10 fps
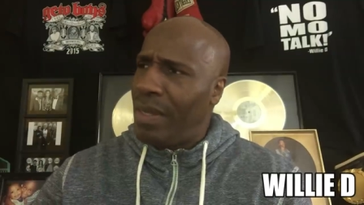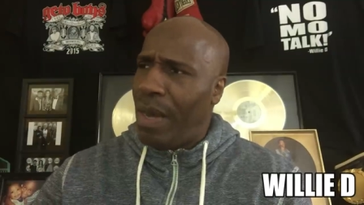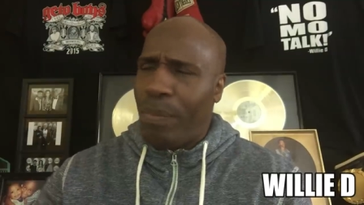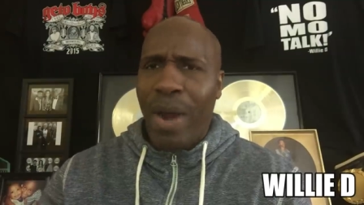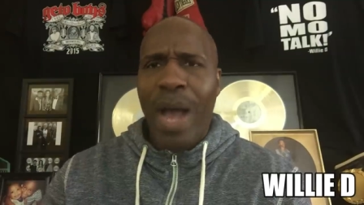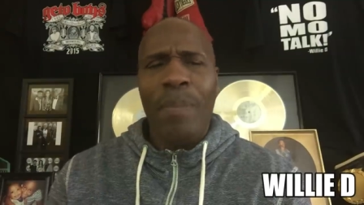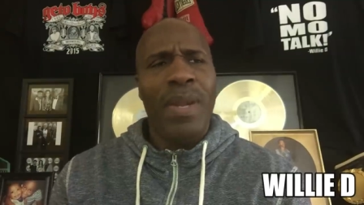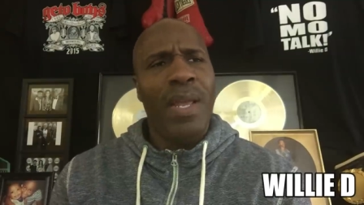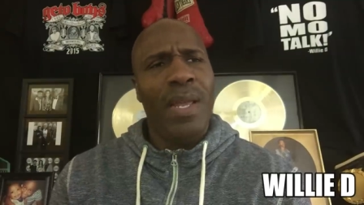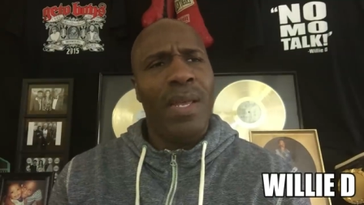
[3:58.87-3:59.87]
uh,
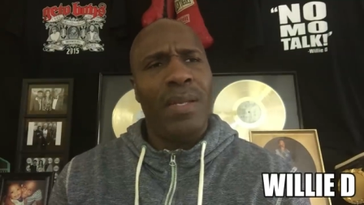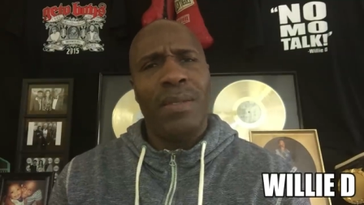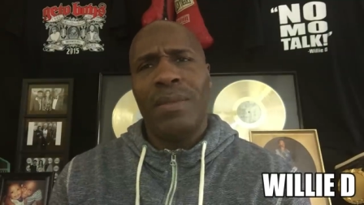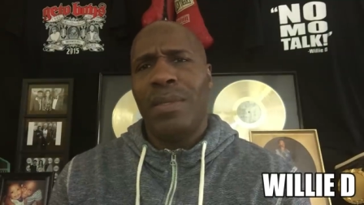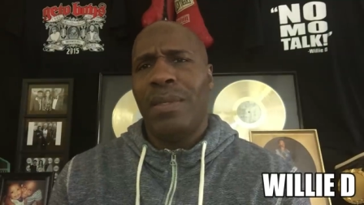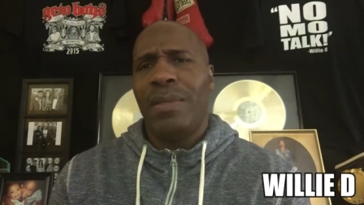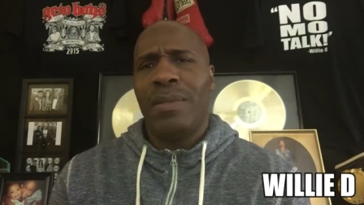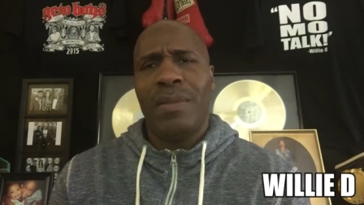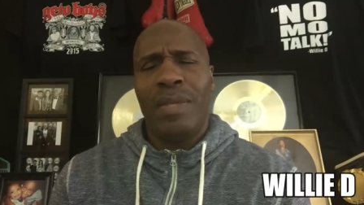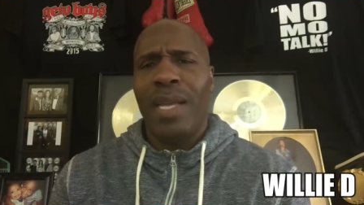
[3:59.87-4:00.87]
property and
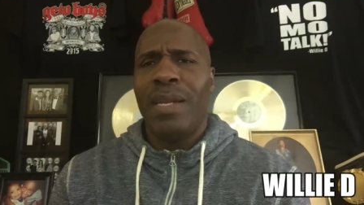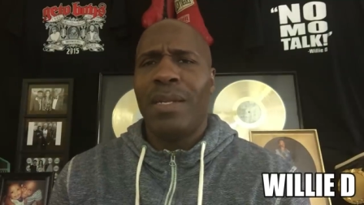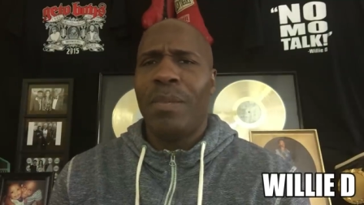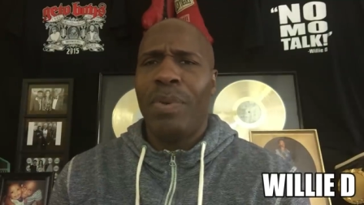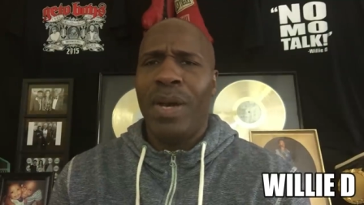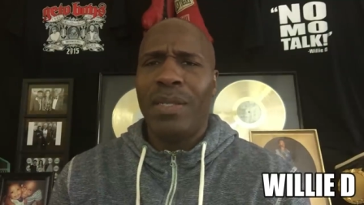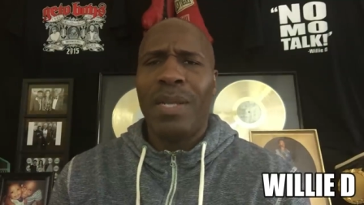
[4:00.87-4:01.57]
Take him to the pawn